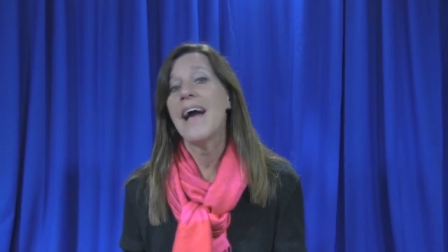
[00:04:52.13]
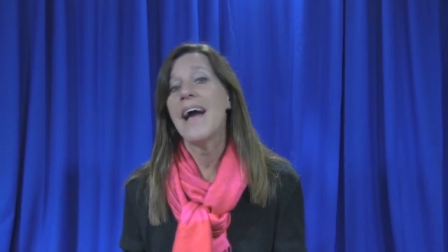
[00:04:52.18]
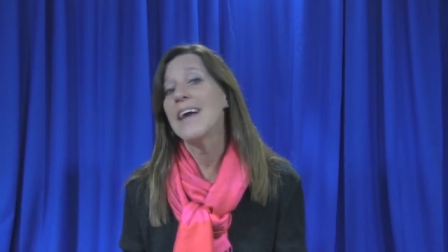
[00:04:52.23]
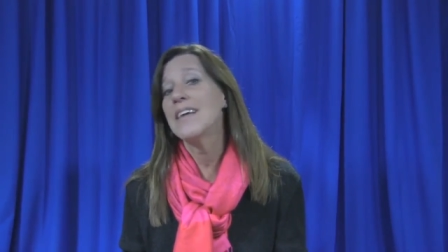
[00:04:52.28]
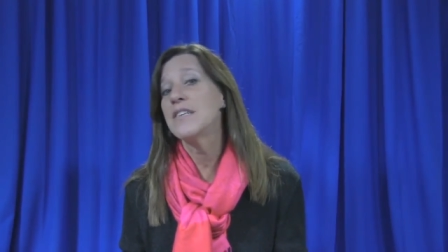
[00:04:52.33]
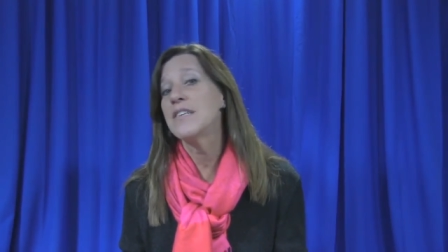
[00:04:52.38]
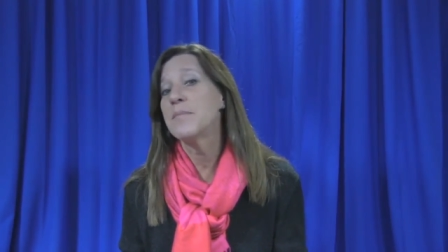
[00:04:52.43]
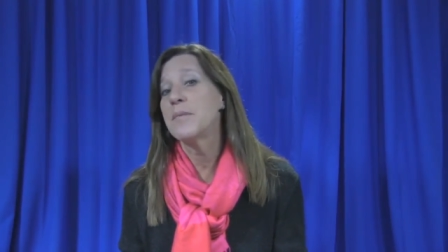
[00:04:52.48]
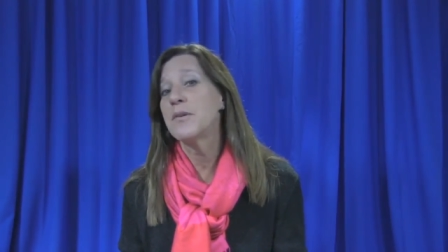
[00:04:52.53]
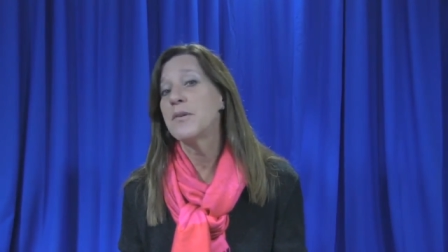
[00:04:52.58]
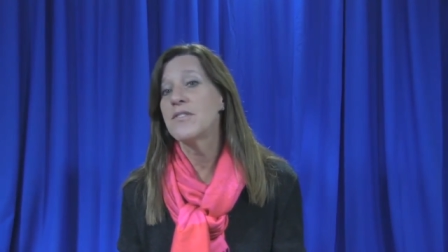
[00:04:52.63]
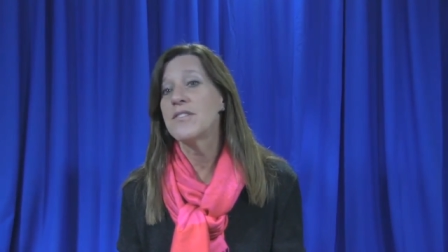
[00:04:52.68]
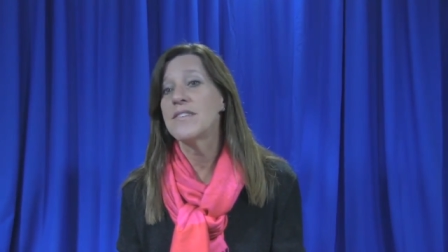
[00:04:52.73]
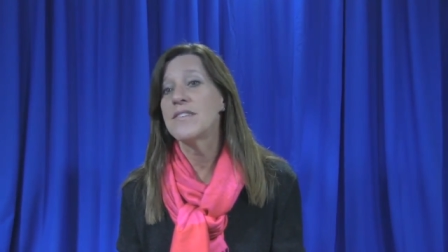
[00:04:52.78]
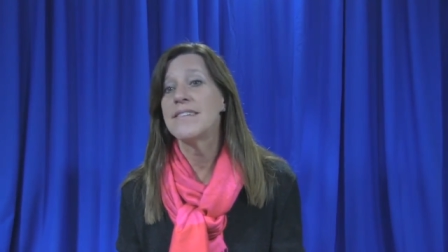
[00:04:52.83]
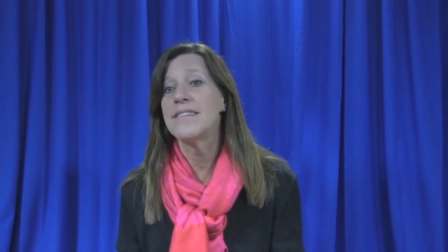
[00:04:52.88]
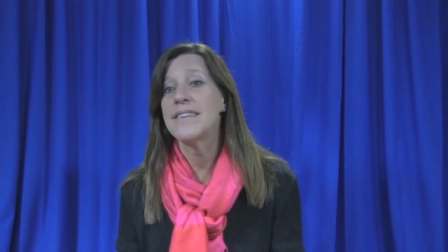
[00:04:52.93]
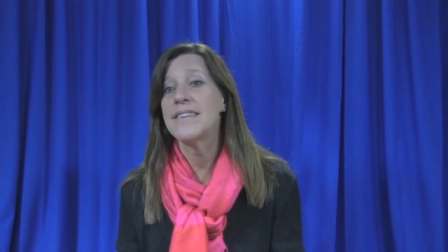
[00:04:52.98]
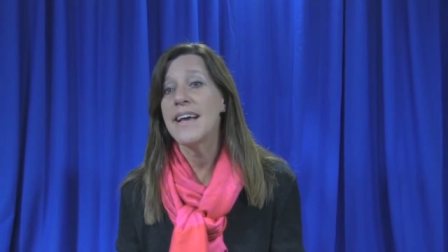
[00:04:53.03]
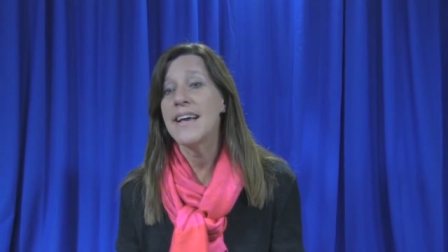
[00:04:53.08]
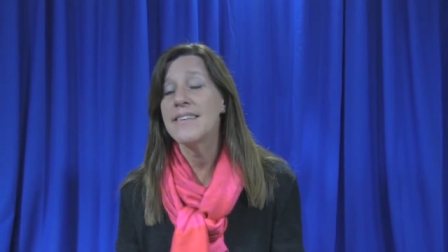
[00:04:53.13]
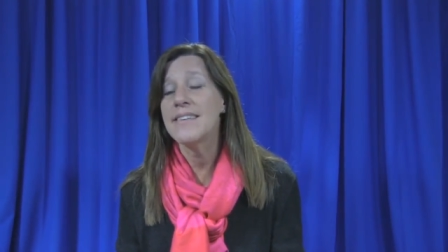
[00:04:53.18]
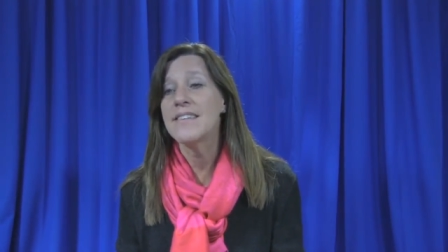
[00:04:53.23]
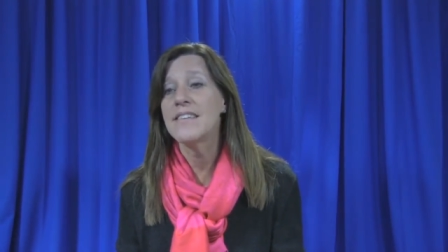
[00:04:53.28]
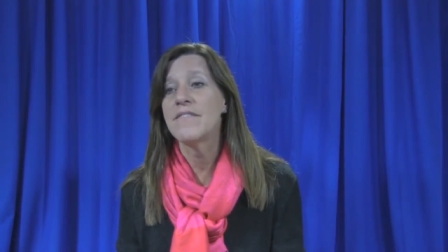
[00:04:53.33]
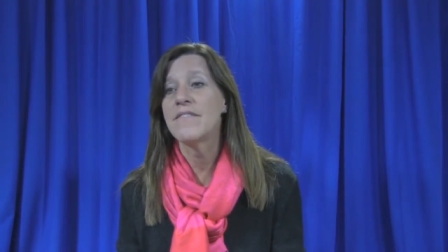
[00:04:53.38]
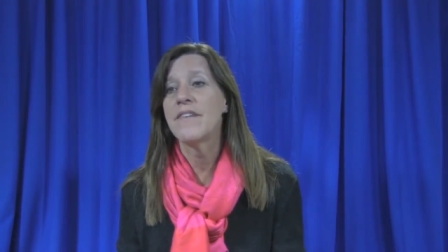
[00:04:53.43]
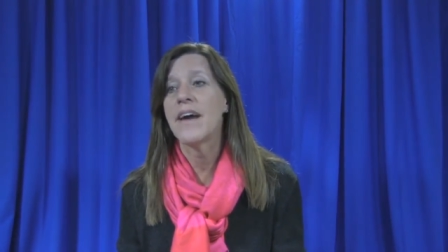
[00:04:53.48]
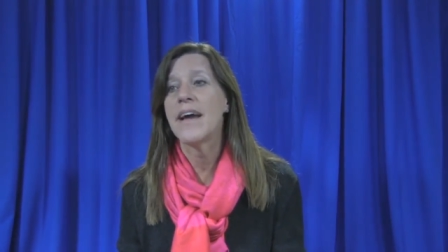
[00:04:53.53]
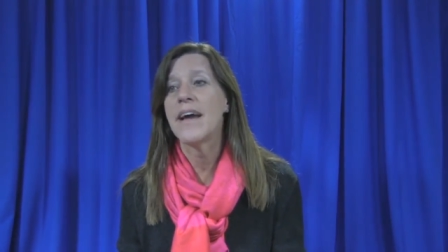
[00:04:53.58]
experts to
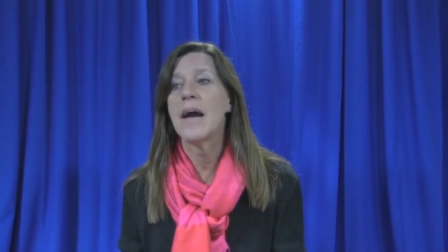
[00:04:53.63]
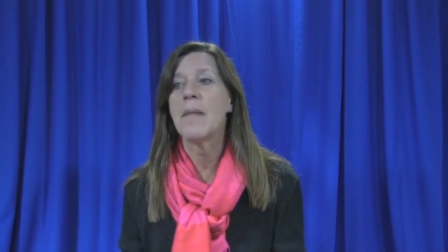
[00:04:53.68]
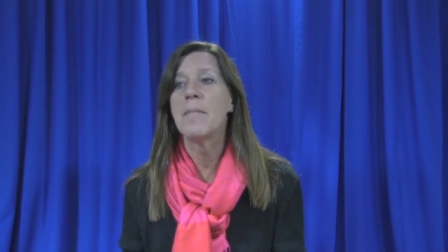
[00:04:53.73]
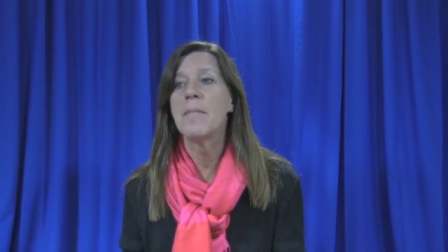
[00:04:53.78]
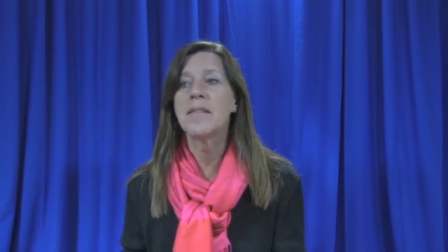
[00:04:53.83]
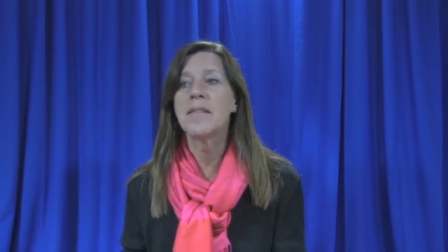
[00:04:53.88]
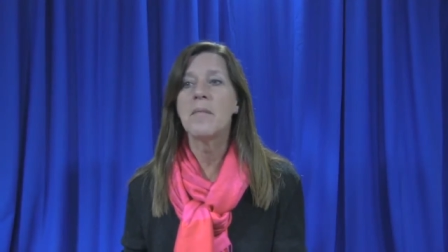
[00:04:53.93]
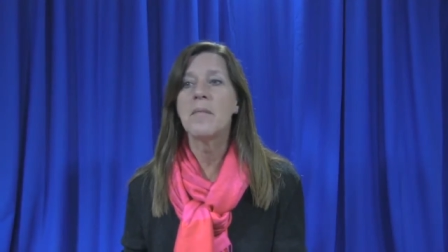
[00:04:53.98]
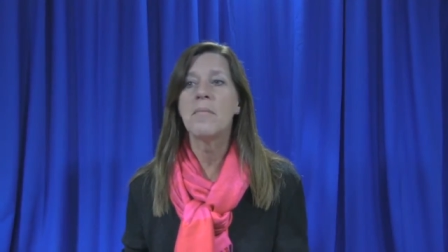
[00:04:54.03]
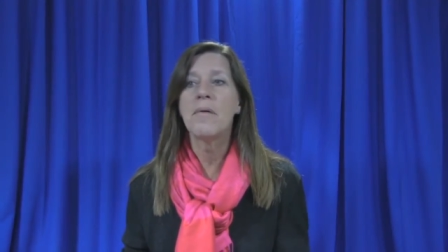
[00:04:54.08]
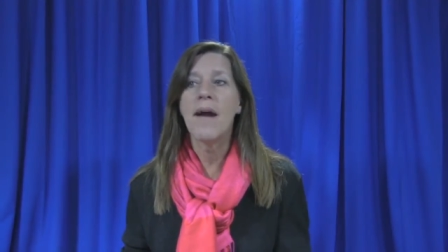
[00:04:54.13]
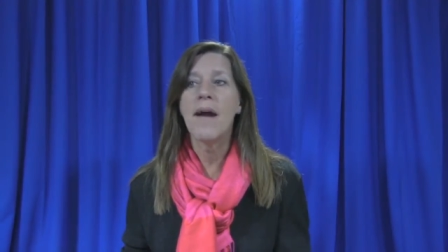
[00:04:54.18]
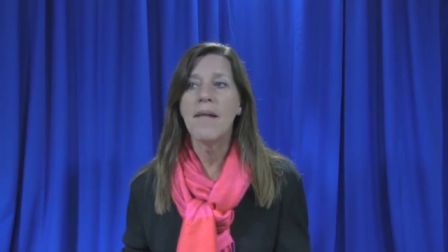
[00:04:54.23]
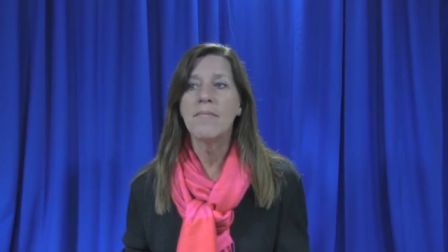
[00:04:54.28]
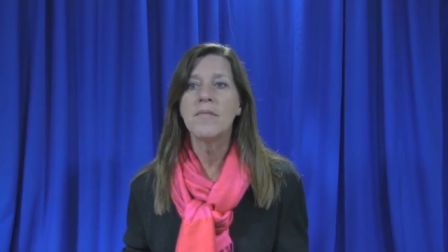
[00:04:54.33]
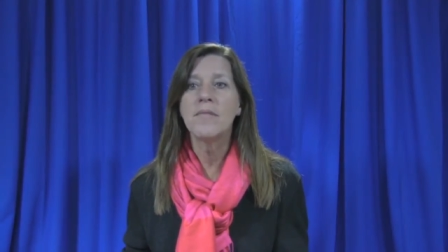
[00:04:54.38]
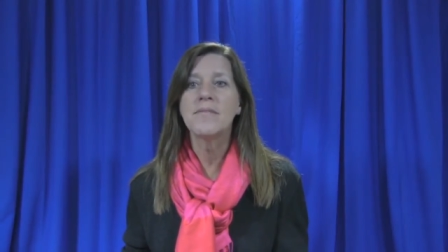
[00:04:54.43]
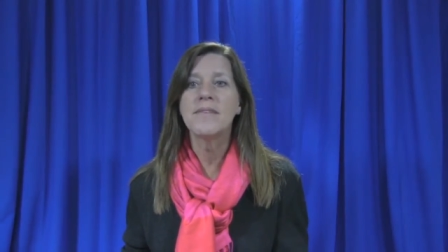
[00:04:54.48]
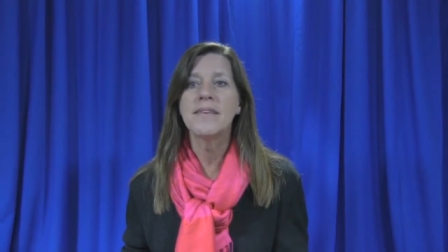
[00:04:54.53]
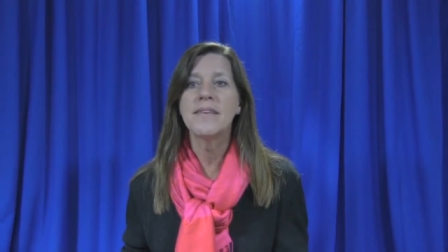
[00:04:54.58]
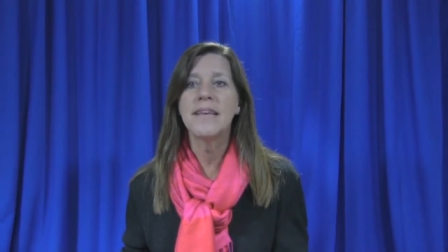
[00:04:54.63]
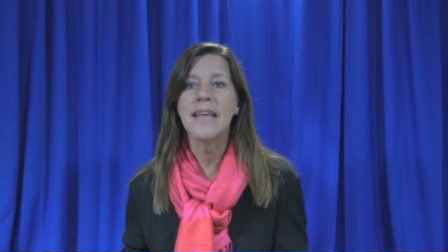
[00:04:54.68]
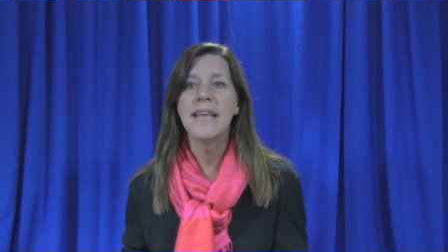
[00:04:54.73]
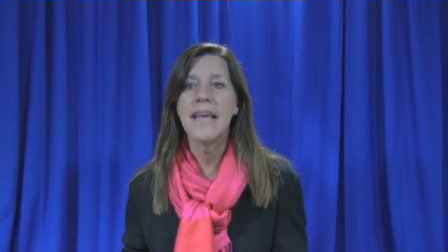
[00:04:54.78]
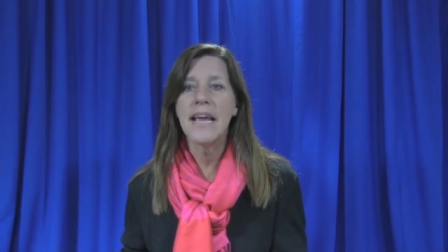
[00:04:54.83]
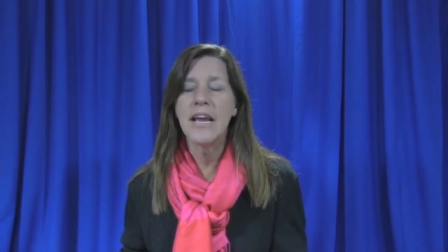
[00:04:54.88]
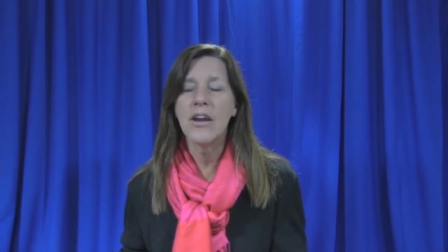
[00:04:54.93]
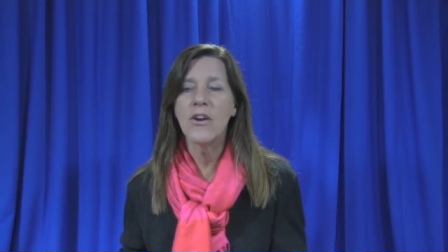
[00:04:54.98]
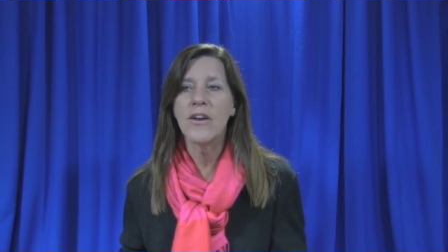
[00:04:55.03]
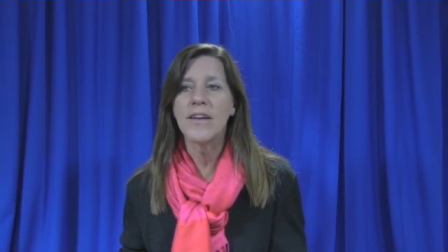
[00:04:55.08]
testify about the problems
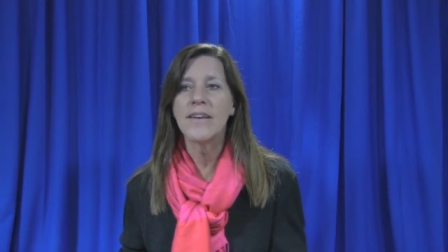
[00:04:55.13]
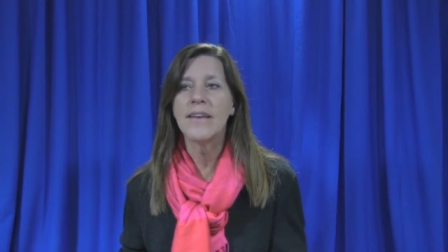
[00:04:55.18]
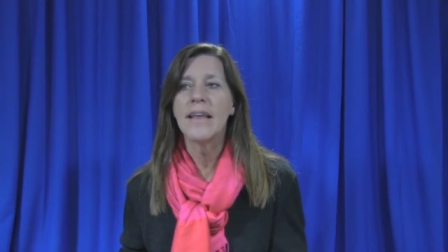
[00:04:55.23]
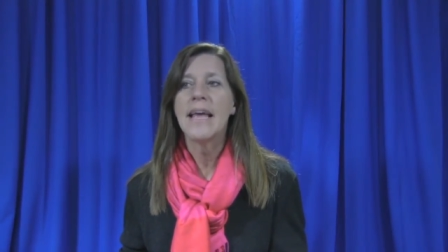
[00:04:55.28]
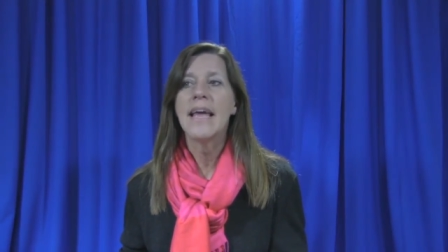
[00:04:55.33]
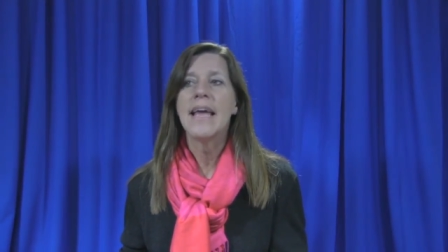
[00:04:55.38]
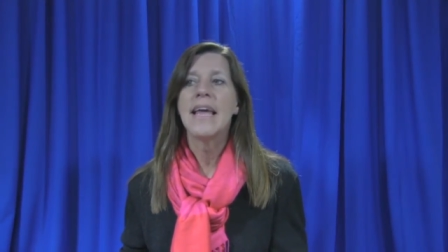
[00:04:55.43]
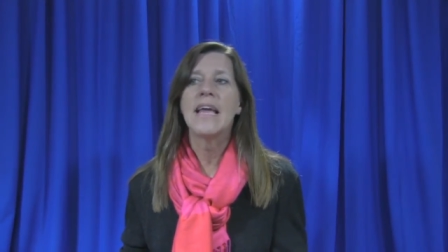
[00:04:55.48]
inherent